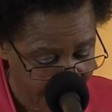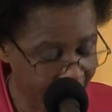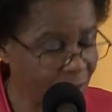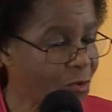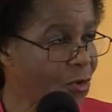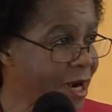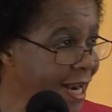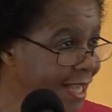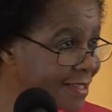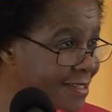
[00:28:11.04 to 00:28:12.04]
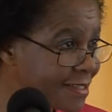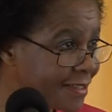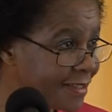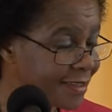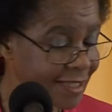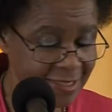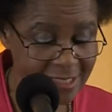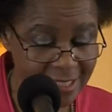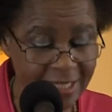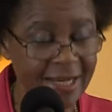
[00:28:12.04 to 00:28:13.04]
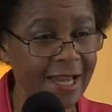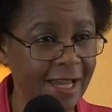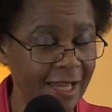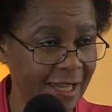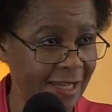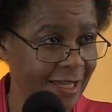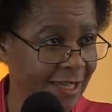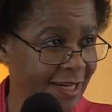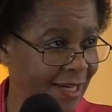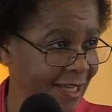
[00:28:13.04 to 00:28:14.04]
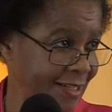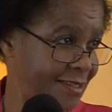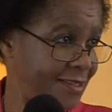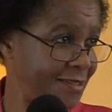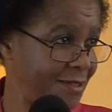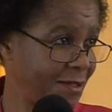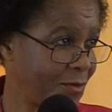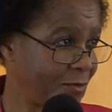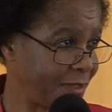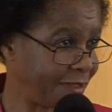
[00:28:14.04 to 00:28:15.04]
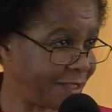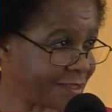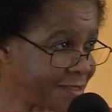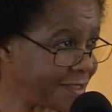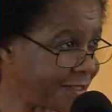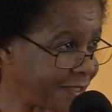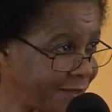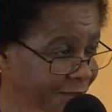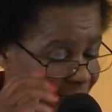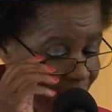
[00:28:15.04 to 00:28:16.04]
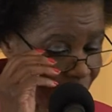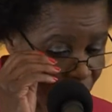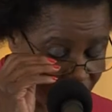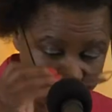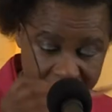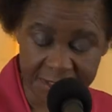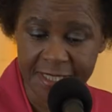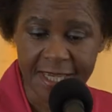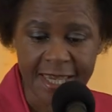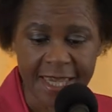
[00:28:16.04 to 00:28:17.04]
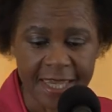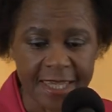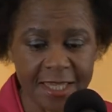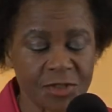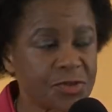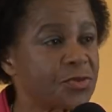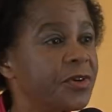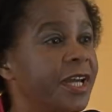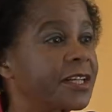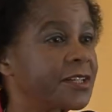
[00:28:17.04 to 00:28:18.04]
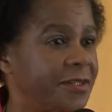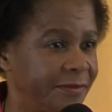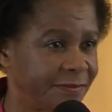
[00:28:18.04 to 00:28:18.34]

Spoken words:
And connecting that inner light with the external world is through action.